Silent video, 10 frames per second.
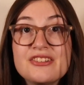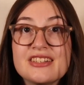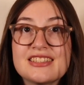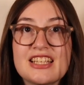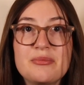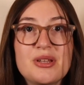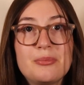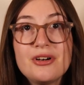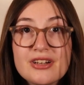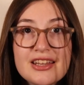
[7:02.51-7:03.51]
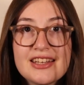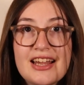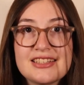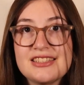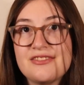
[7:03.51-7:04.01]
you can skim the bulk of the
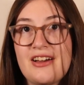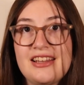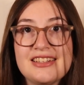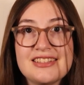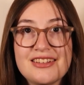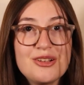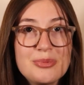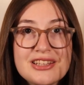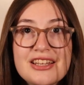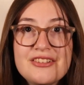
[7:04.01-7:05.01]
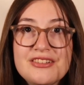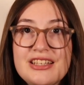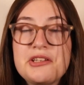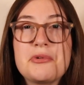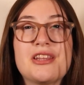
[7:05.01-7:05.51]
text to find this little bit that you
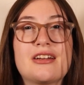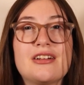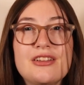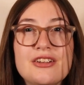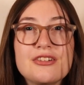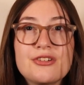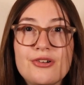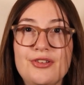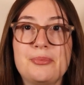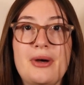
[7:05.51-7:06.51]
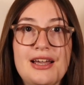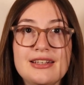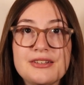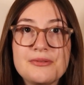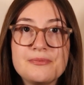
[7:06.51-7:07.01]
need with a clear goal in
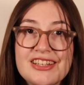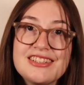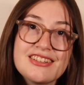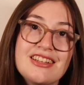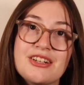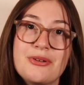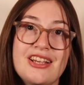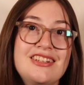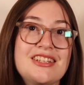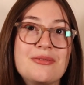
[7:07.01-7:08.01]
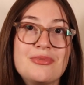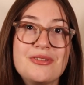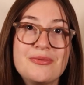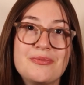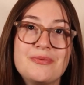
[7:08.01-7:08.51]
mind. So let's look at a quick example.